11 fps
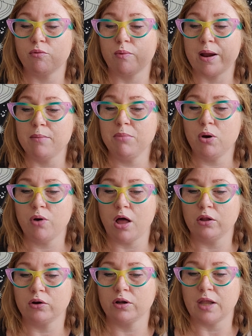rainbow
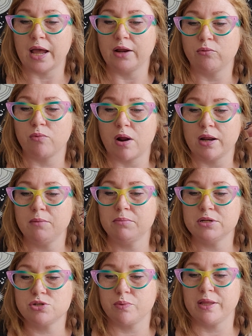colored light running
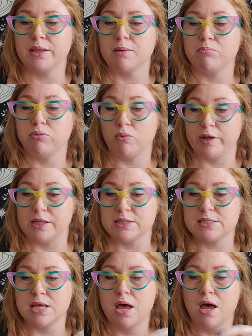between the
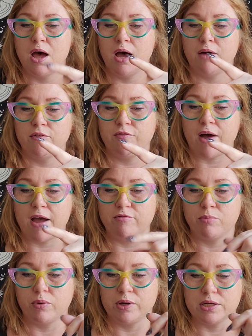points of a five
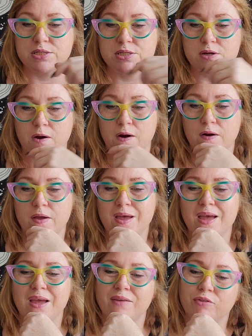pointed star.
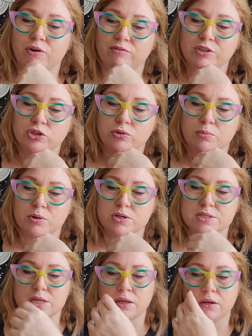If you're a visual
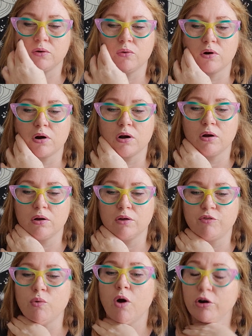person, or if
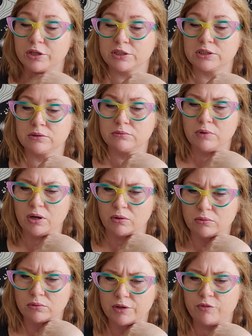you aren't,
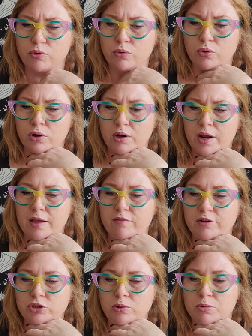well, if you're a
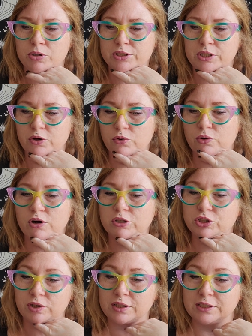visual person or are
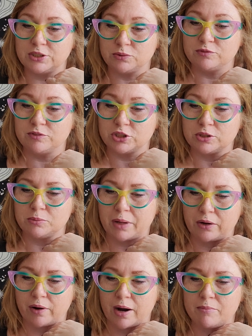struggling to envision the
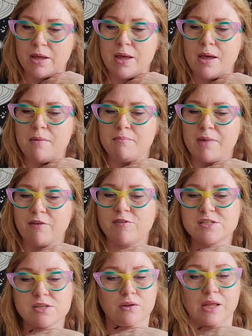pentagram, make
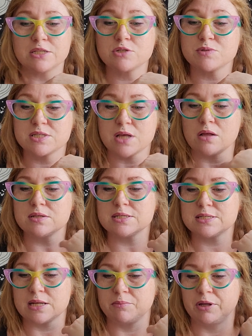physical lines with salt,
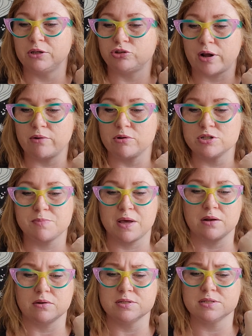cinnamon, dried rose
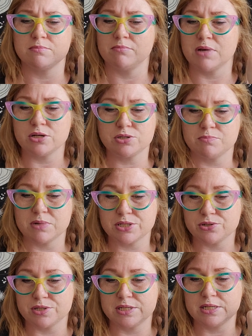petals,
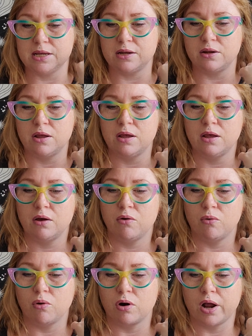mustard seed,
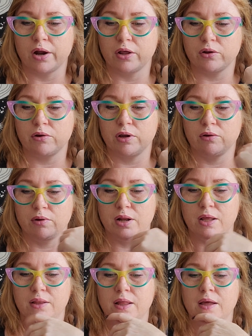or another
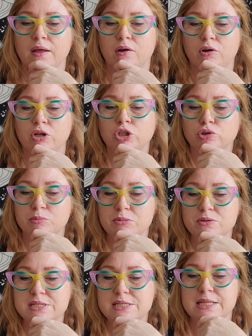ingredient that
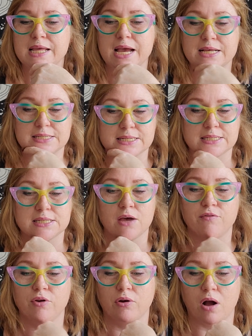contributes to the essence of
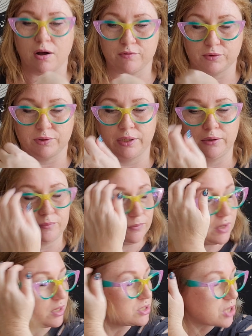your offering.
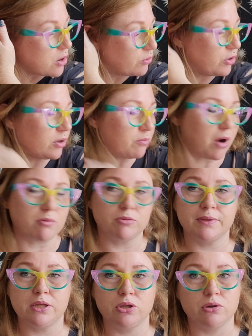So you could
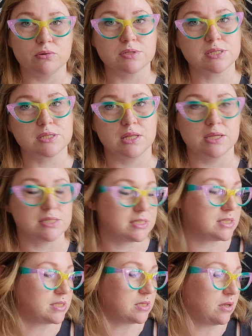probably use
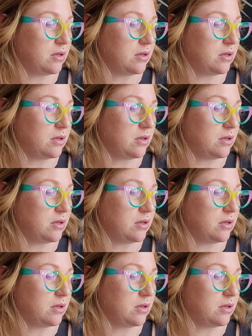this